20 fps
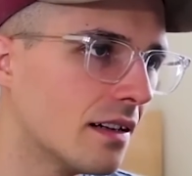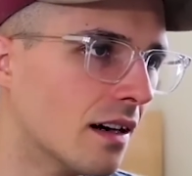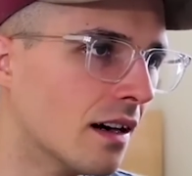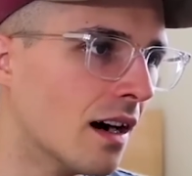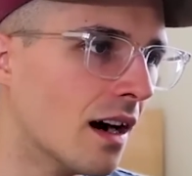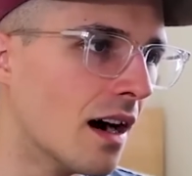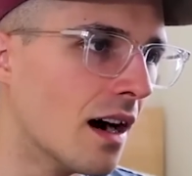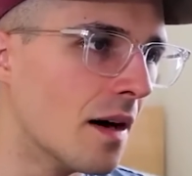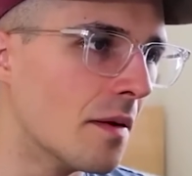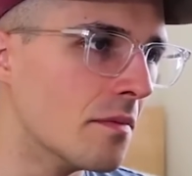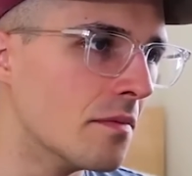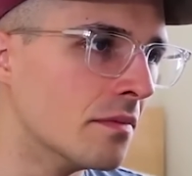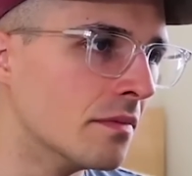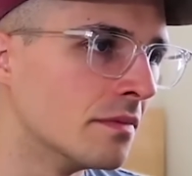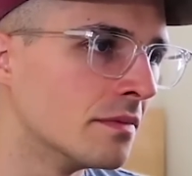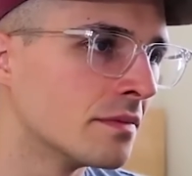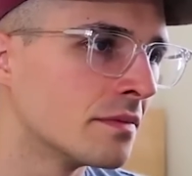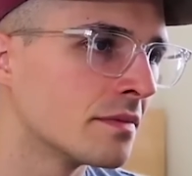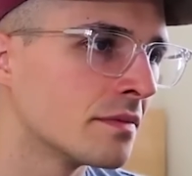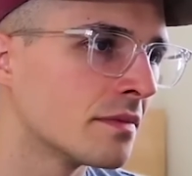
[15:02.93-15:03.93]

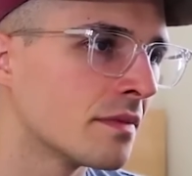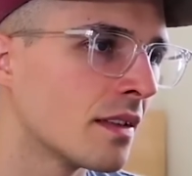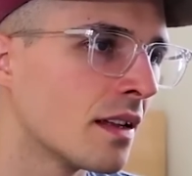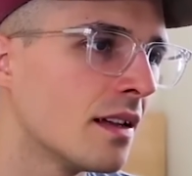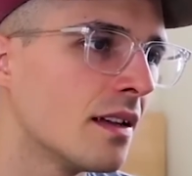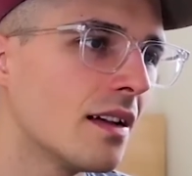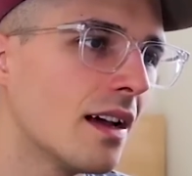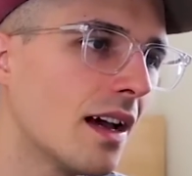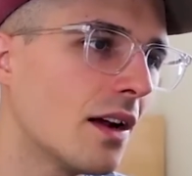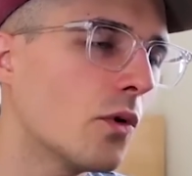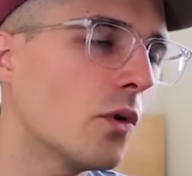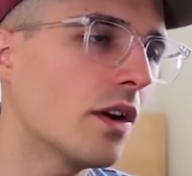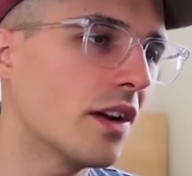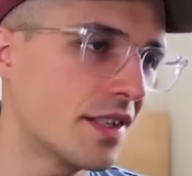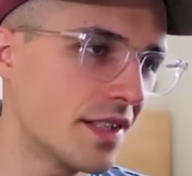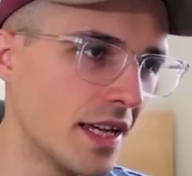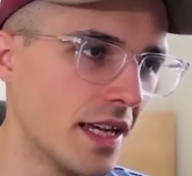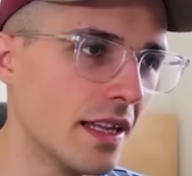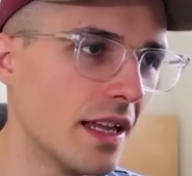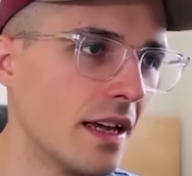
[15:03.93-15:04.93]
I don't want
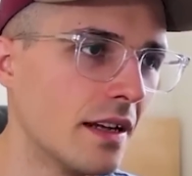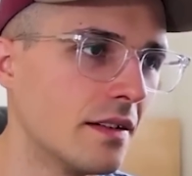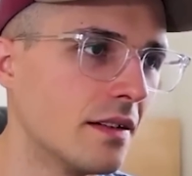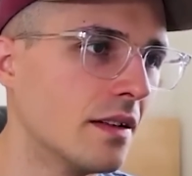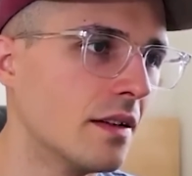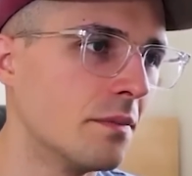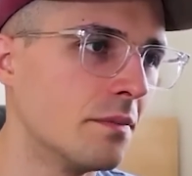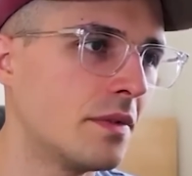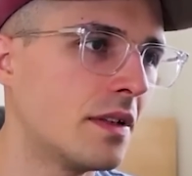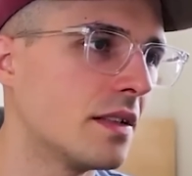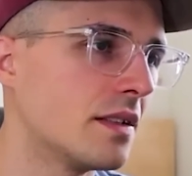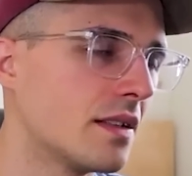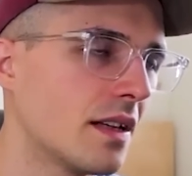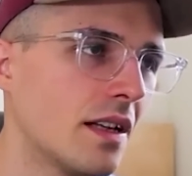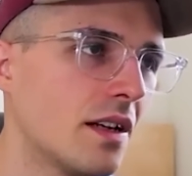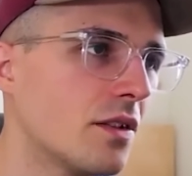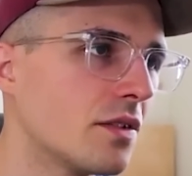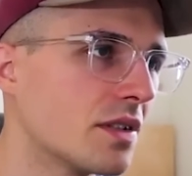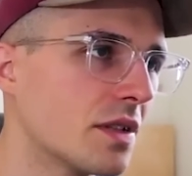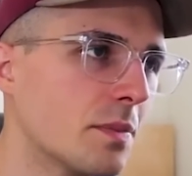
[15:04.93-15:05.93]
to say that because
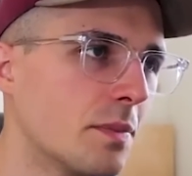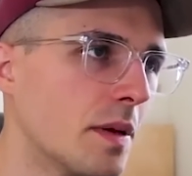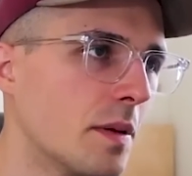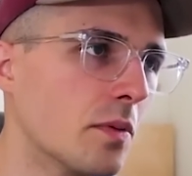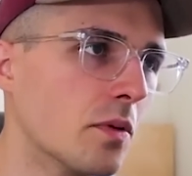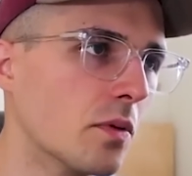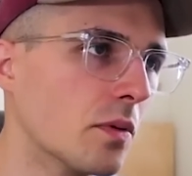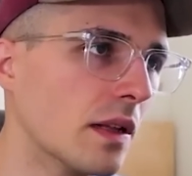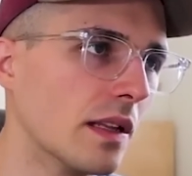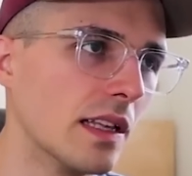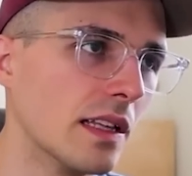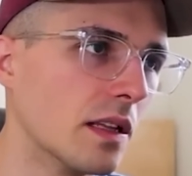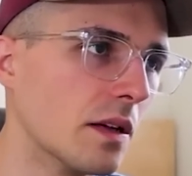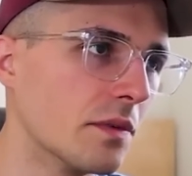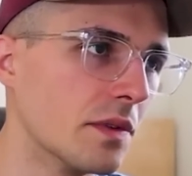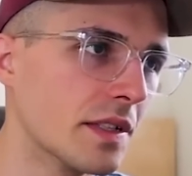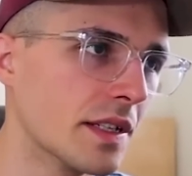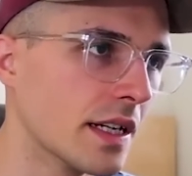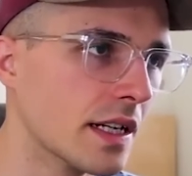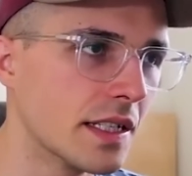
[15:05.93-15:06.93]
I know some people really
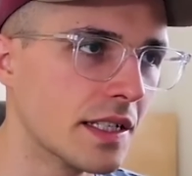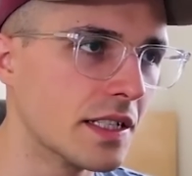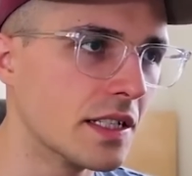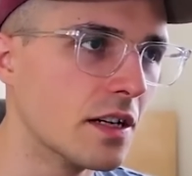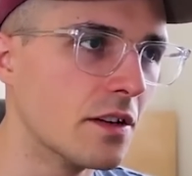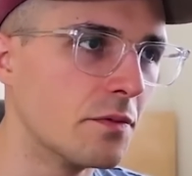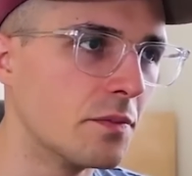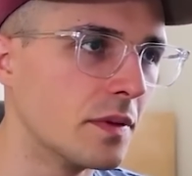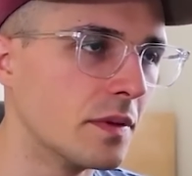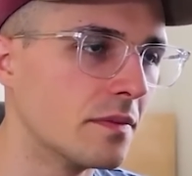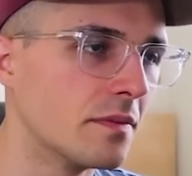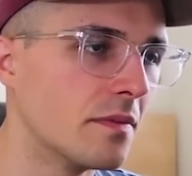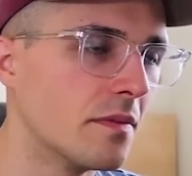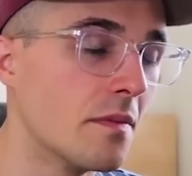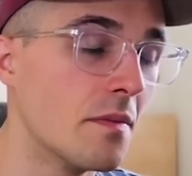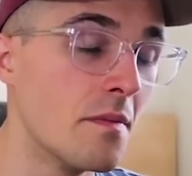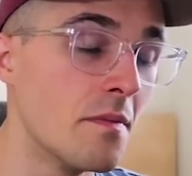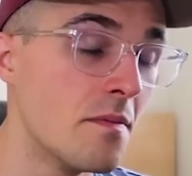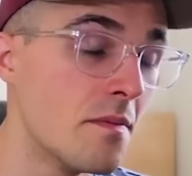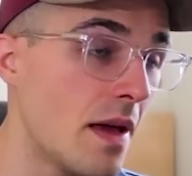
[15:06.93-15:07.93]
love this kind of stuff,
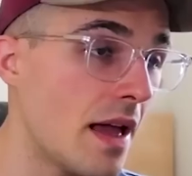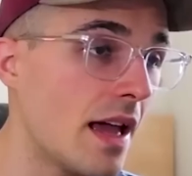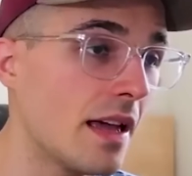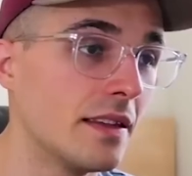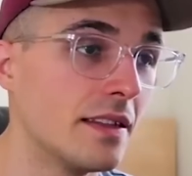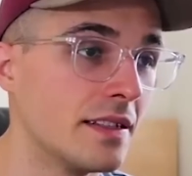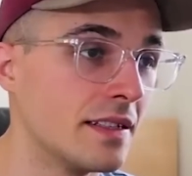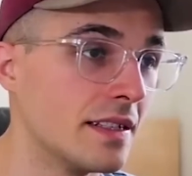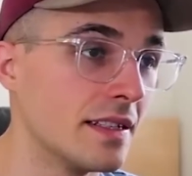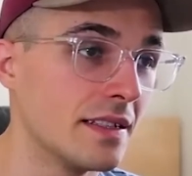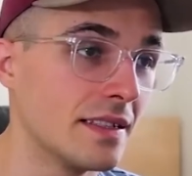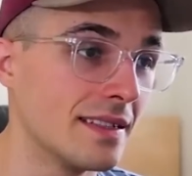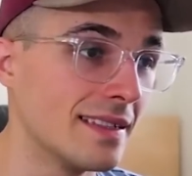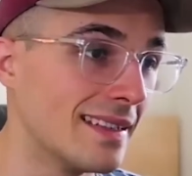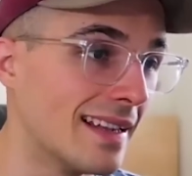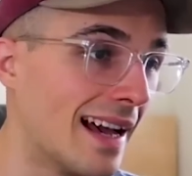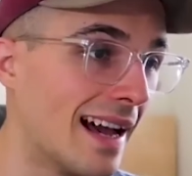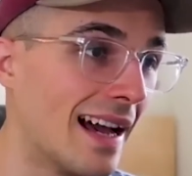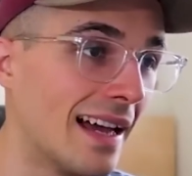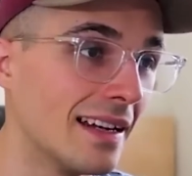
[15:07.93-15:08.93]
but man, this is
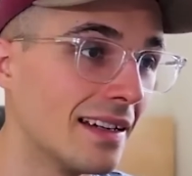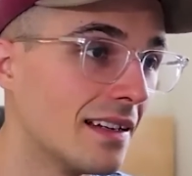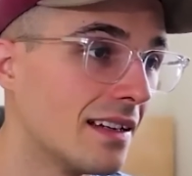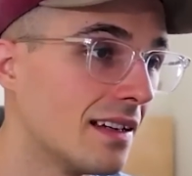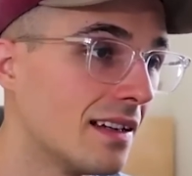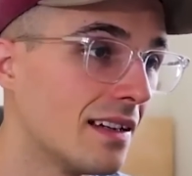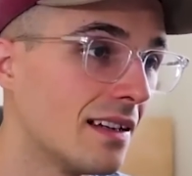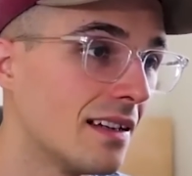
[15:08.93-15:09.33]
not